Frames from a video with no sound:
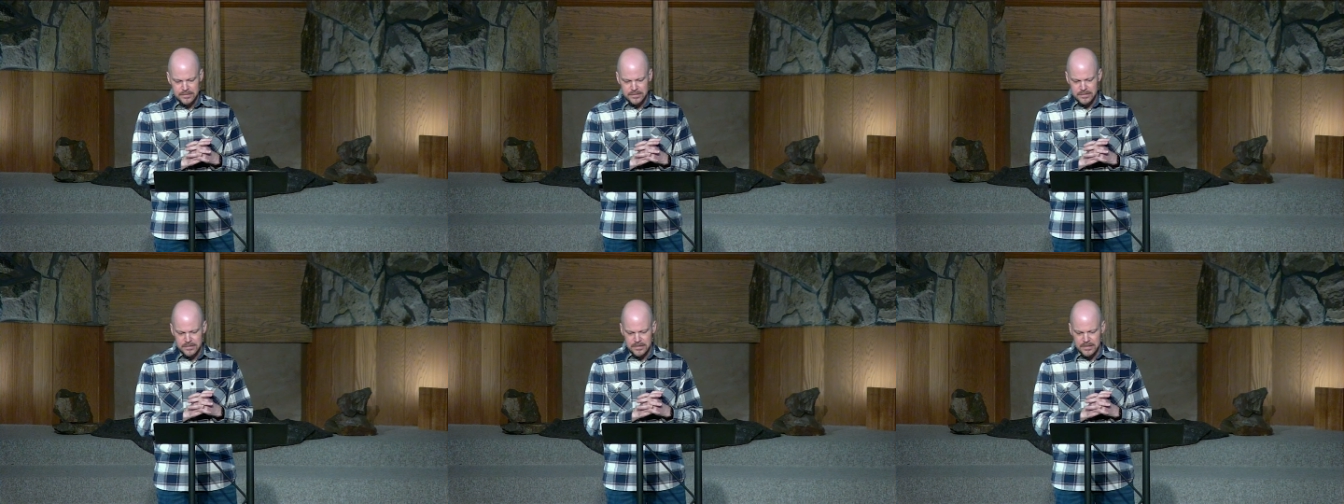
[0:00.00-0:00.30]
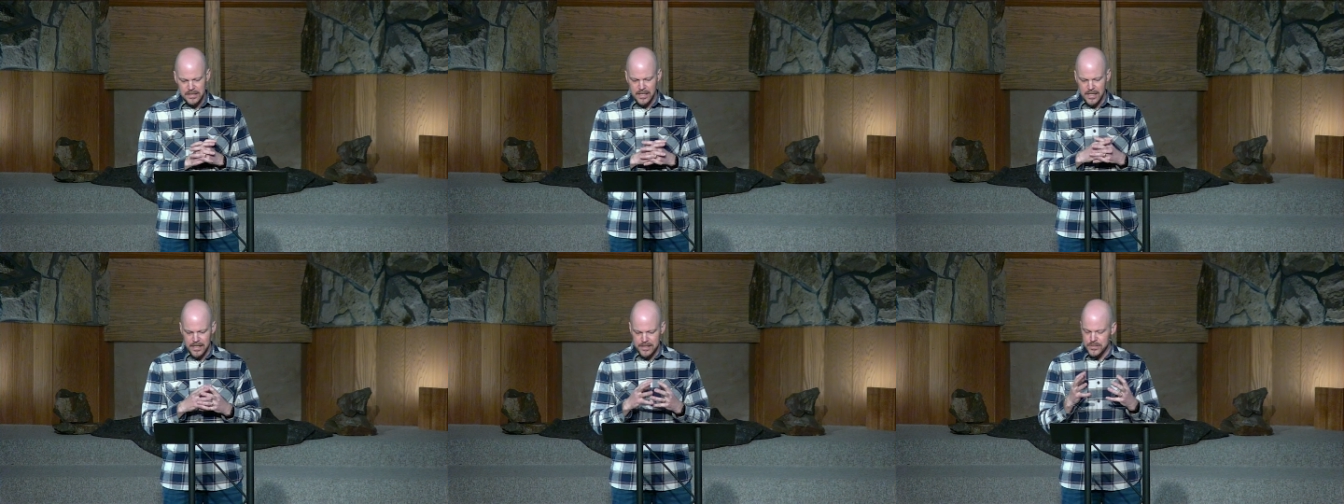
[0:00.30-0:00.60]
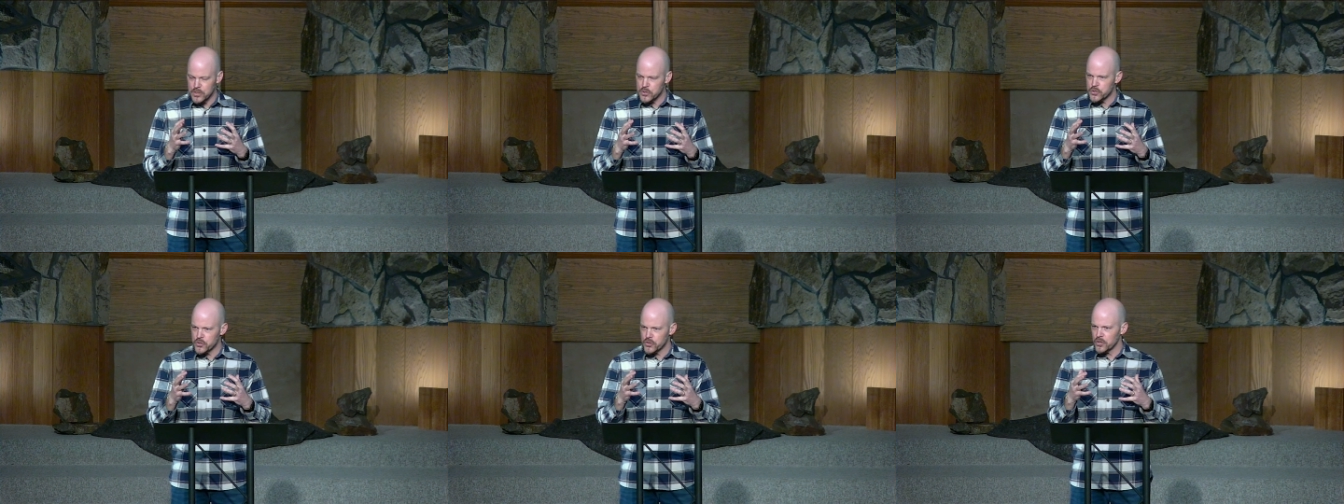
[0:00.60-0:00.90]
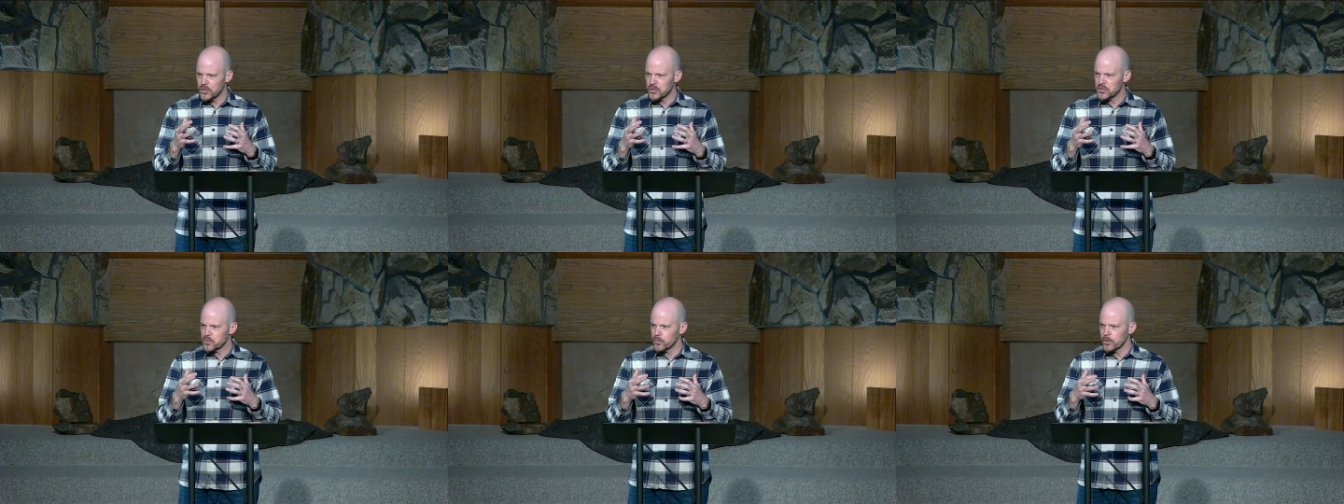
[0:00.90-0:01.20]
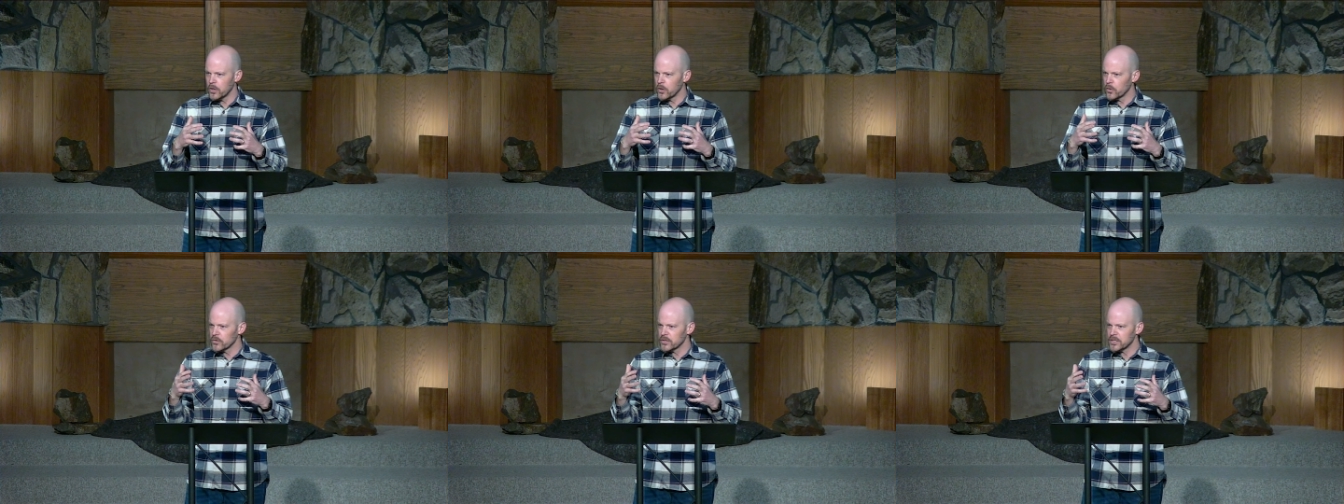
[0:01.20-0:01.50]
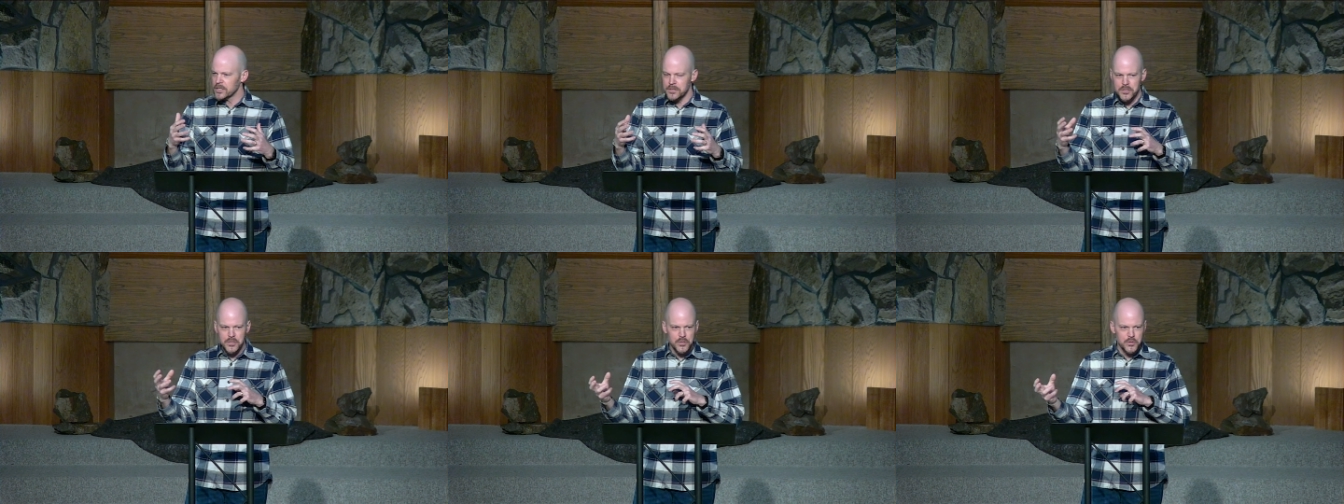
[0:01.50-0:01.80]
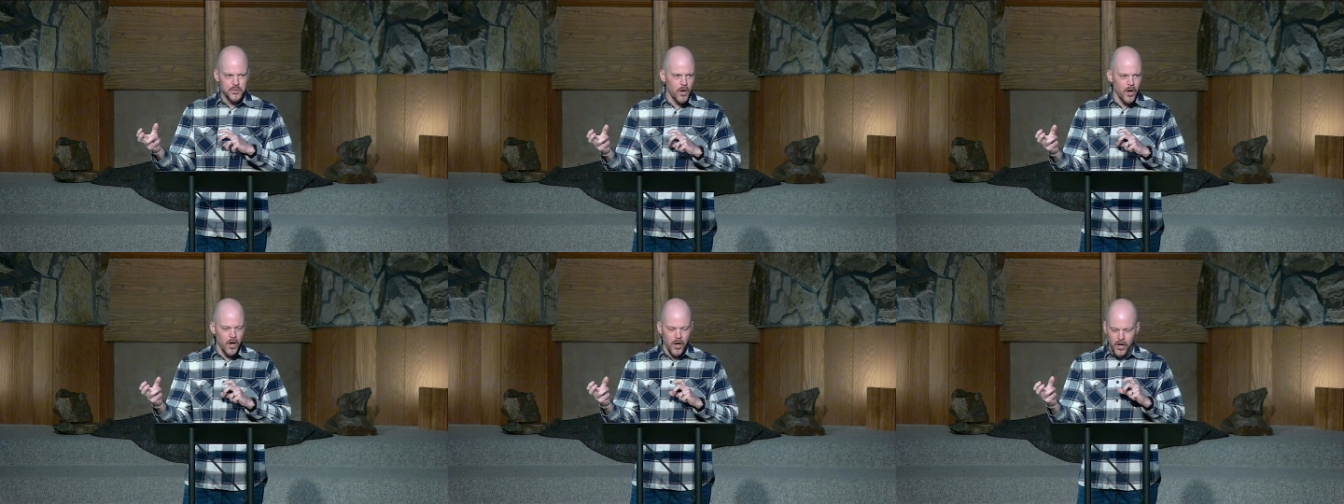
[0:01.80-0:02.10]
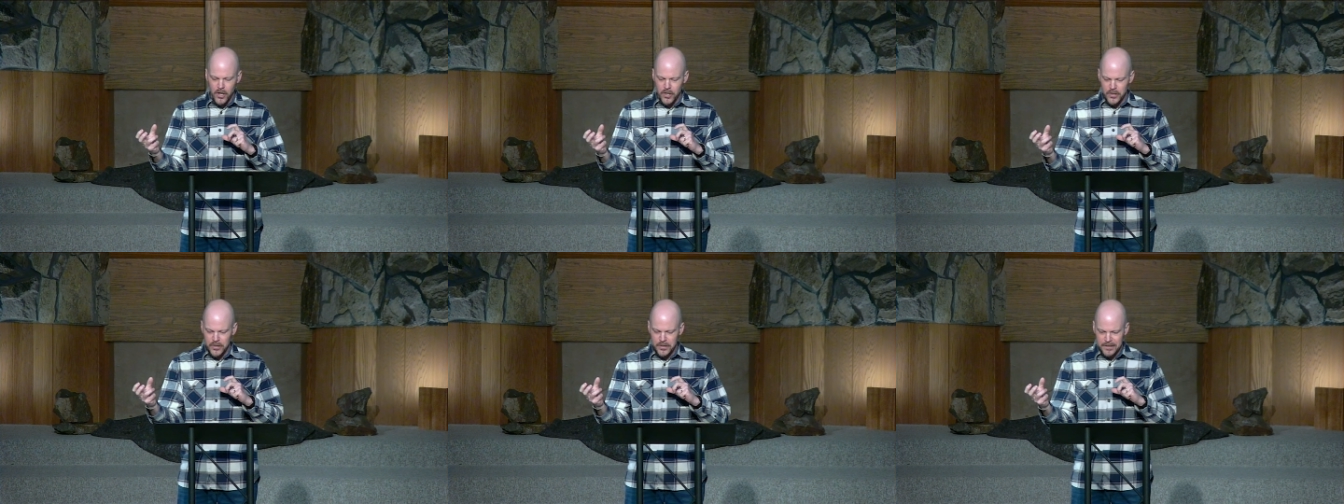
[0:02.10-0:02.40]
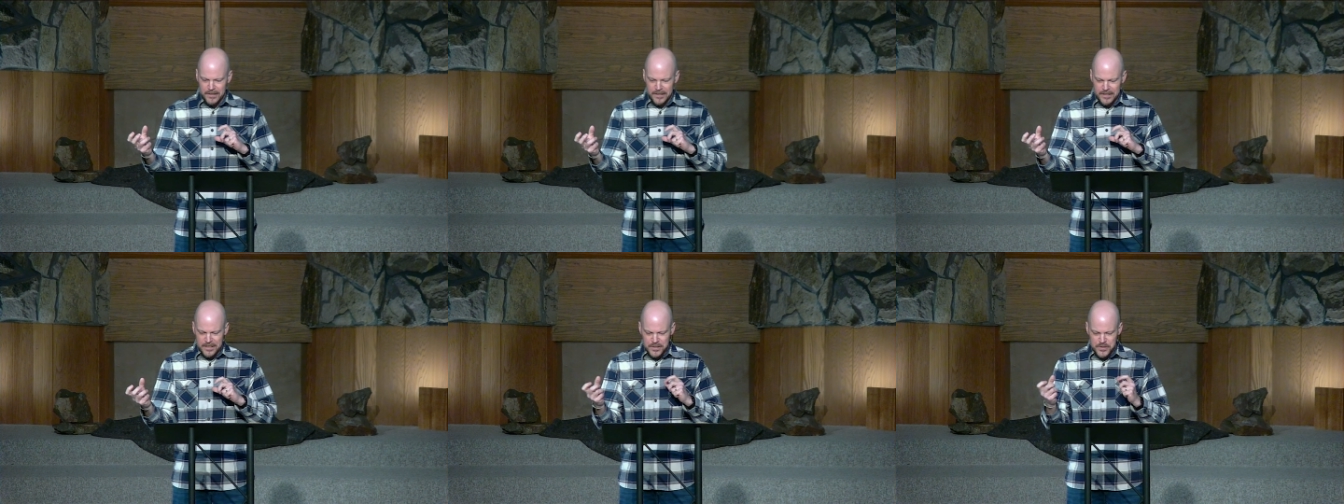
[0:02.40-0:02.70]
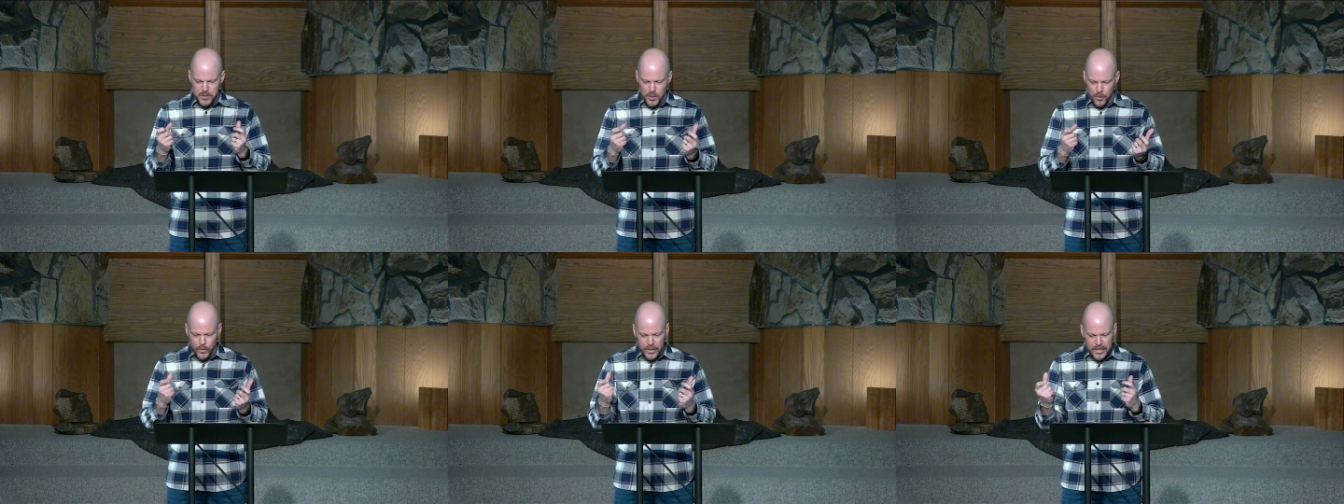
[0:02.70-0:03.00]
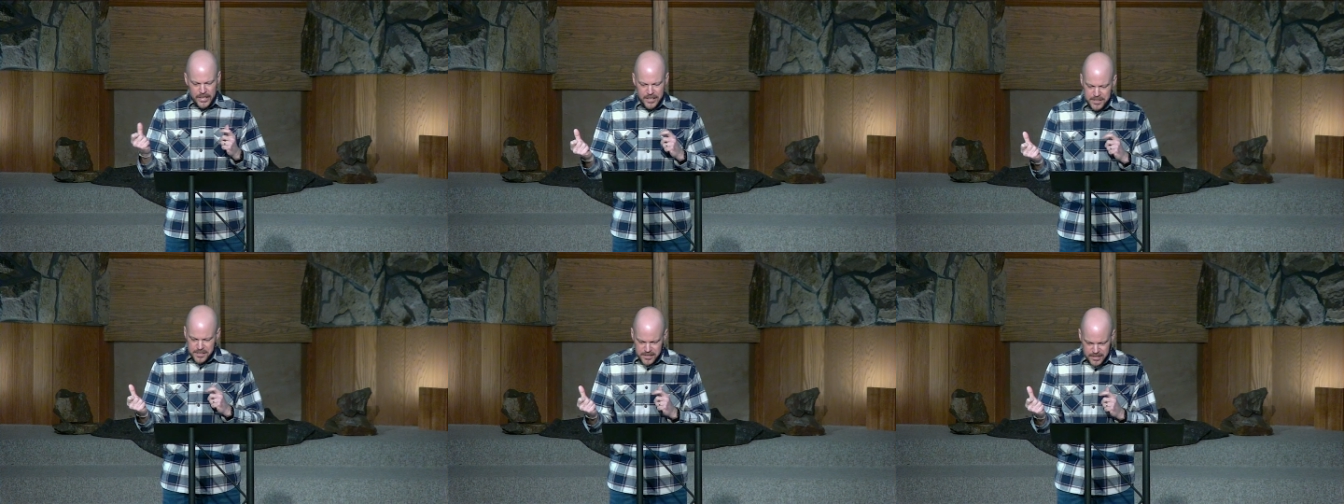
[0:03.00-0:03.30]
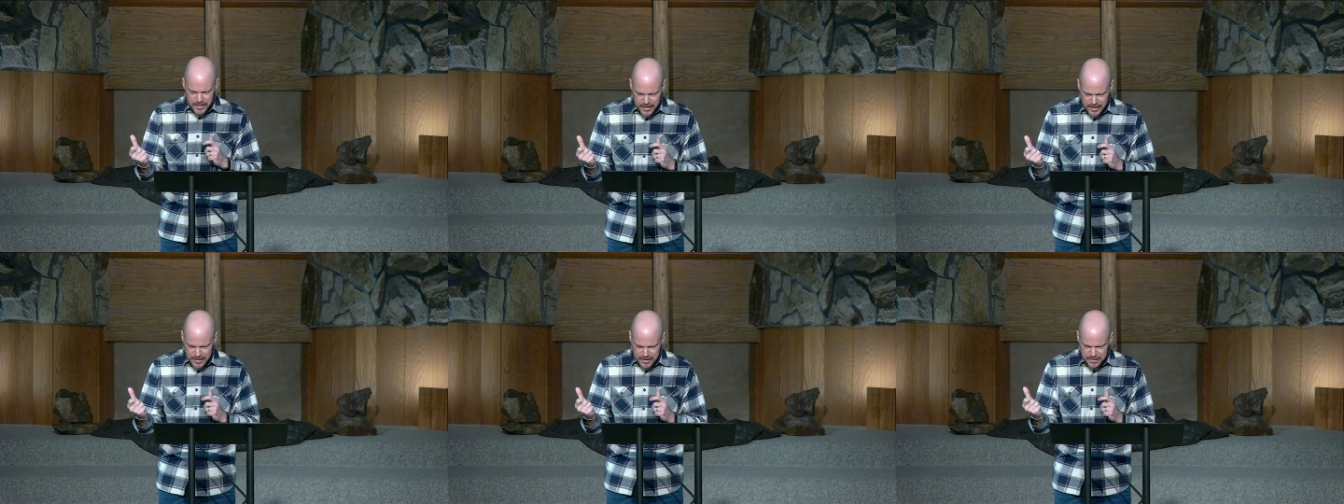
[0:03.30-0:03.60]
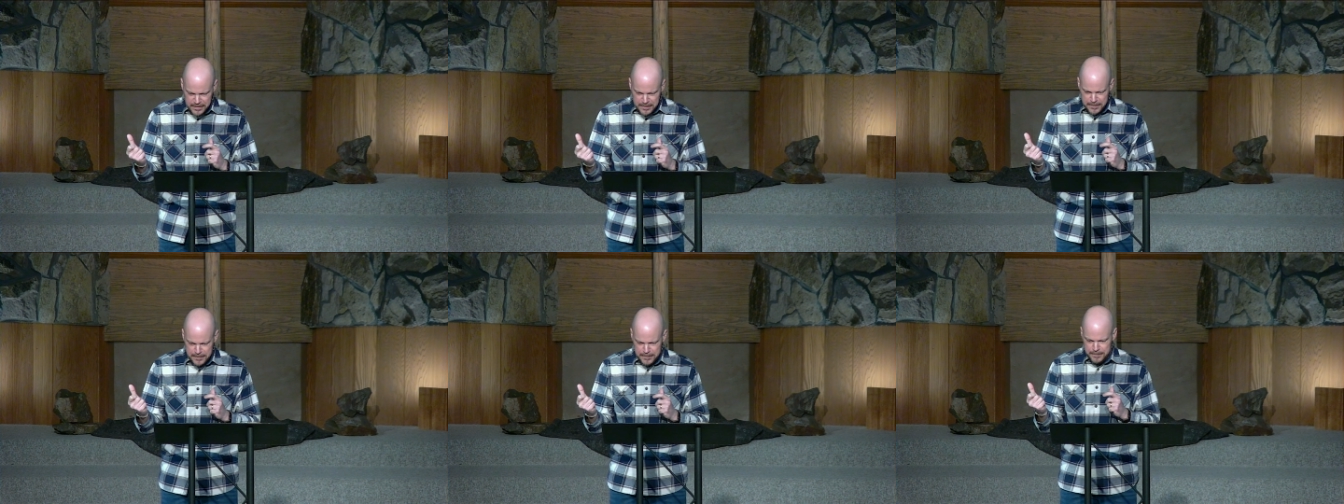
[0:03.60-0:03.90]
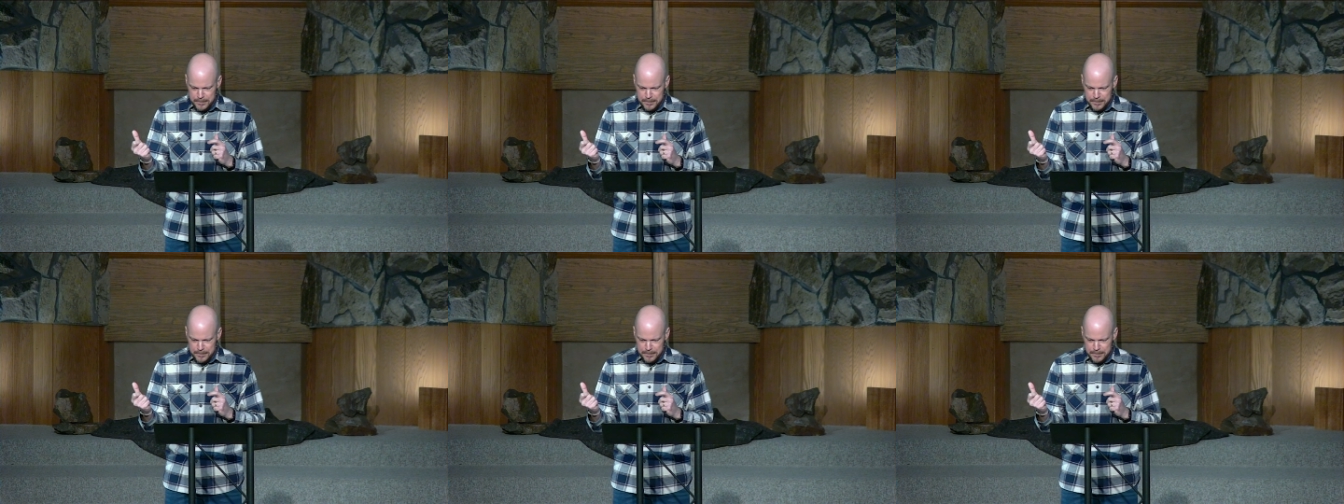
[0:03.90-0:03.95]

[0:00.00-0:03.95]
And as a church, we're only as strong as our weakest link.